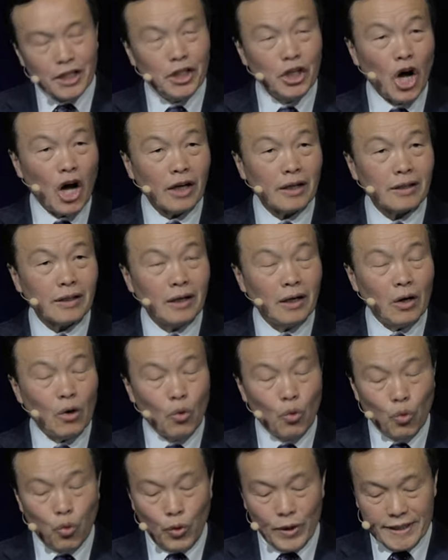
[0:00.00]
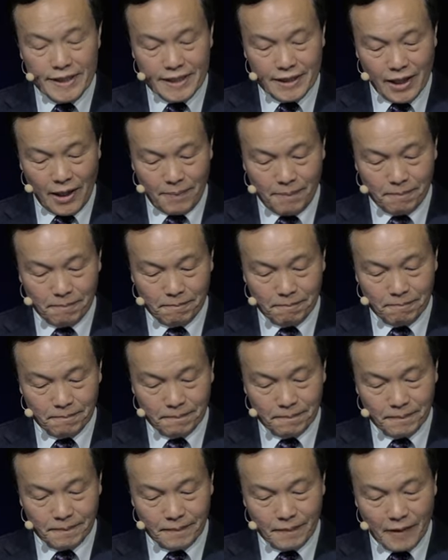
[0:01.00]
not wisdom.
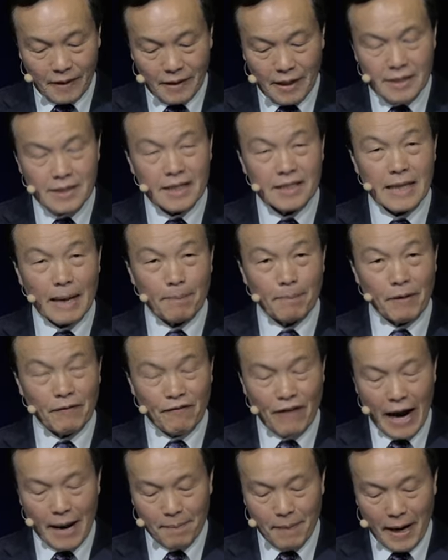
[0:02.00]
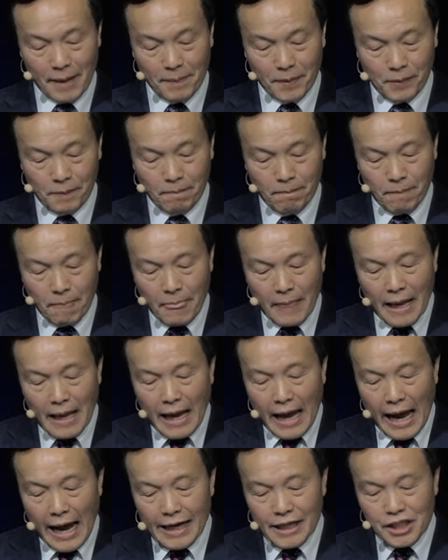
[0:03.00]
This is Amplified Bible.
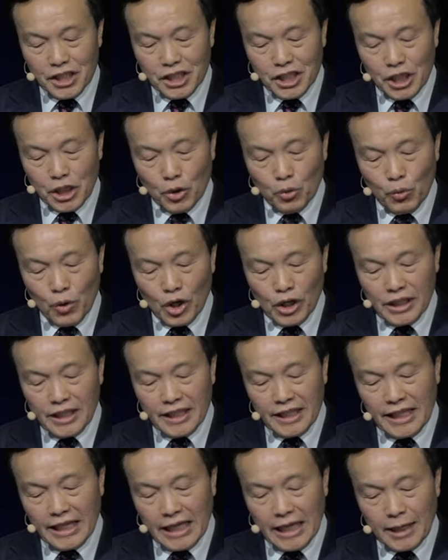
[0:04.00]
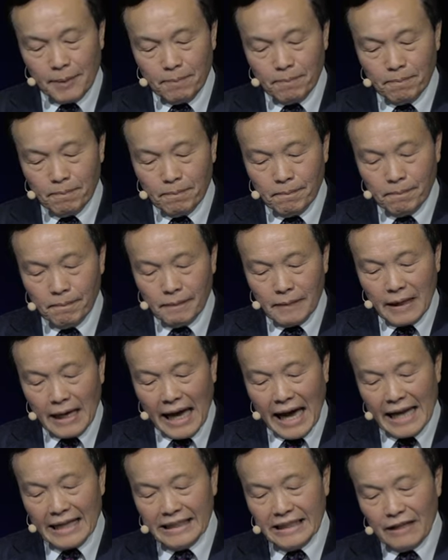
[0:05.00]
And she will keep
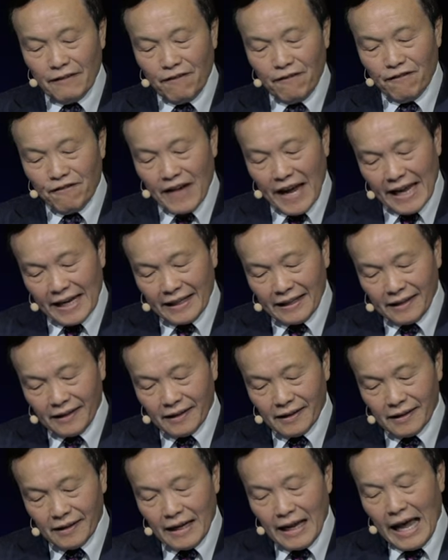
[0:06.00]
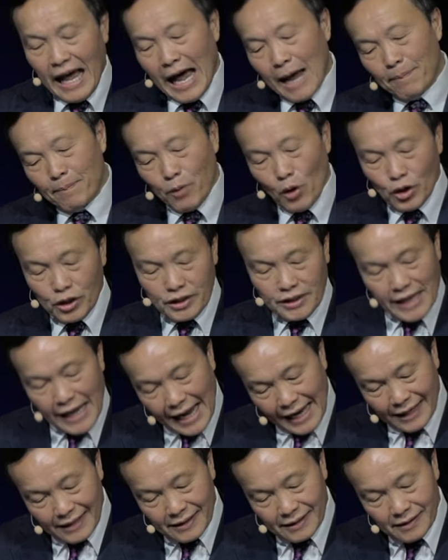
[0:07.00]
and defend and
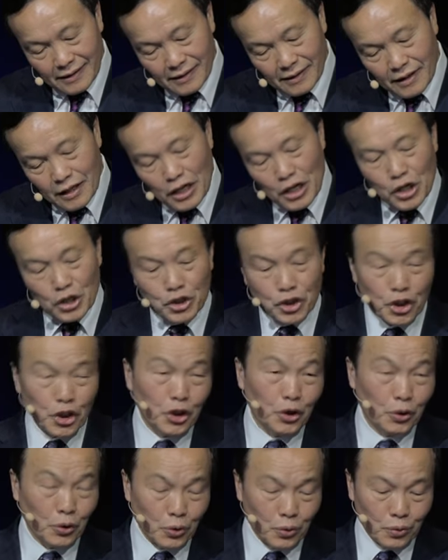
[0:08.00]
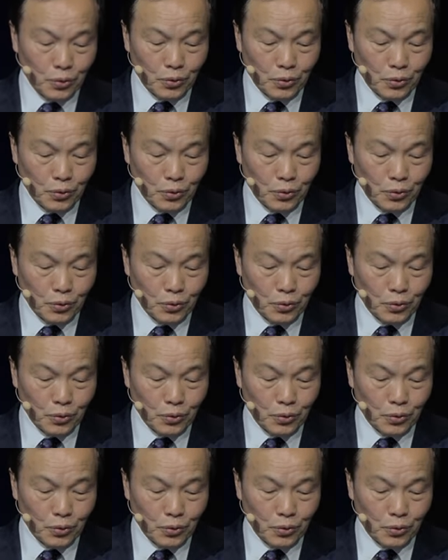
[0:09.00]
protect you.